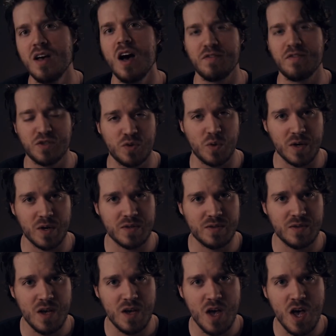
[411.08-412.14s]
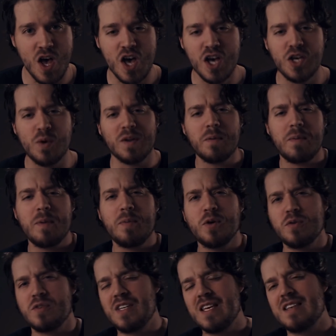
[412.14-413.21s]
of sorts. You want the people who
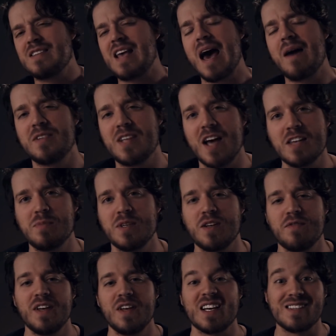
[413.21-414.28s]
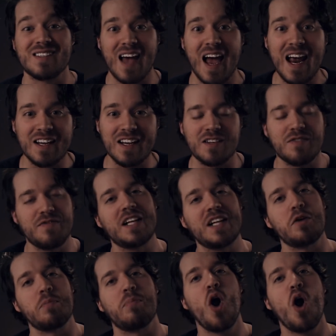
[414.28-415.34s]
see this advertisement to feel excited, to feel like
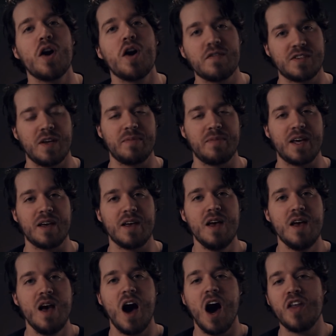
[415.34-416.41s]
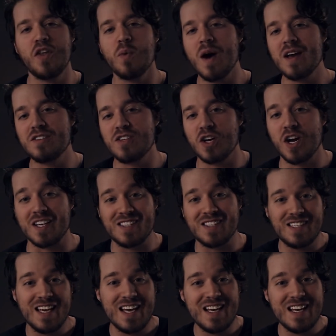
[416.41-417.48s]
they're part of something. Otherwise, they're going to
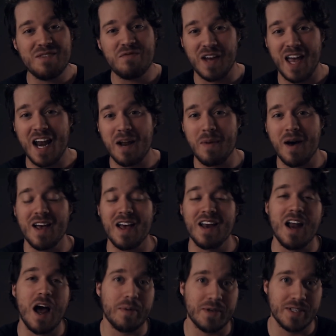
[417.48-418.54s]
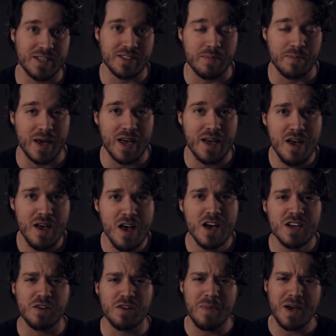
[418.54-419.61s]
see it, forget about it, and not participate.
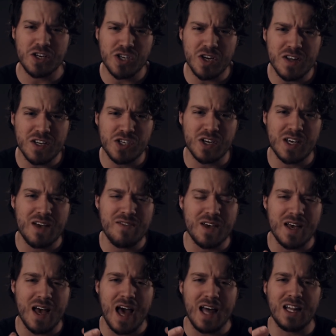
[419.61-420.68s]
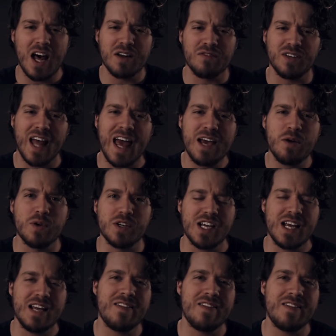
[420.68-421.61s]
So make sure that you're giving a lot of language in